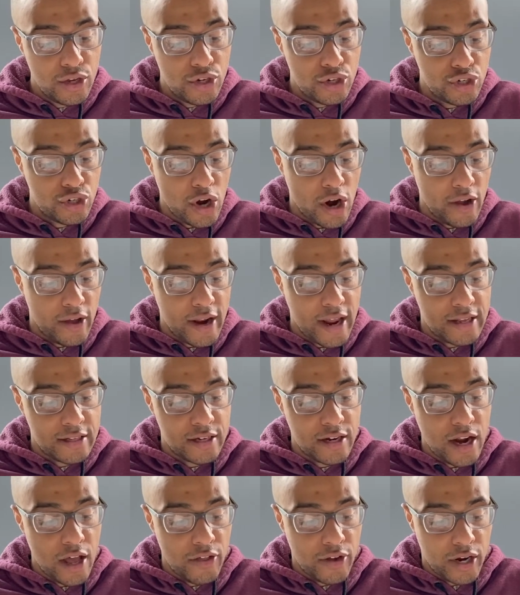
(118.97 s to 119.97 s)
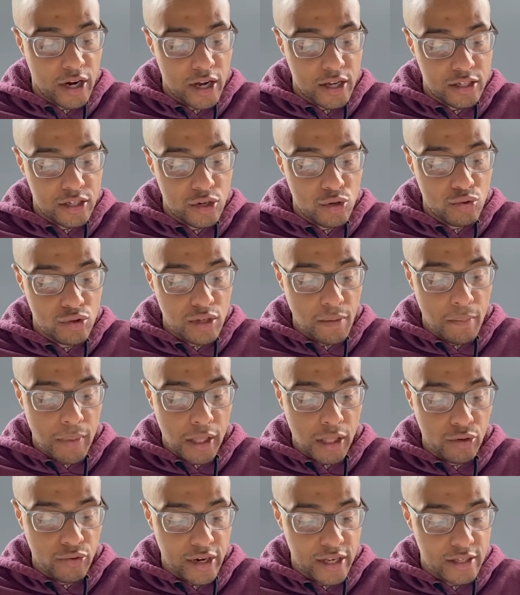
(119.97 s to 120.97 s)
Charlotte has another cousin who is a
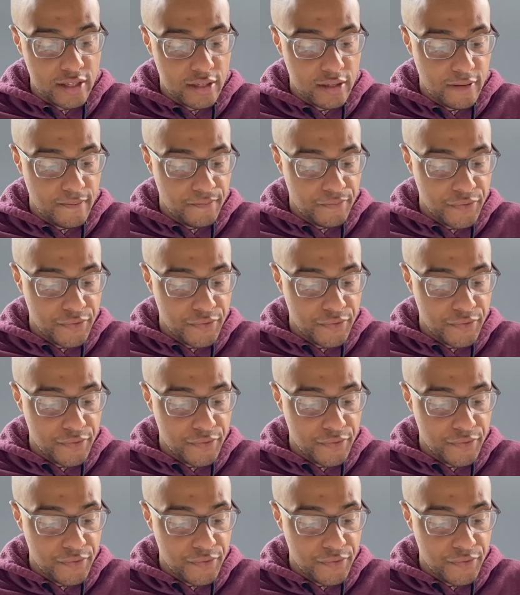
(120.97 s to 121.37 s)
balloonist.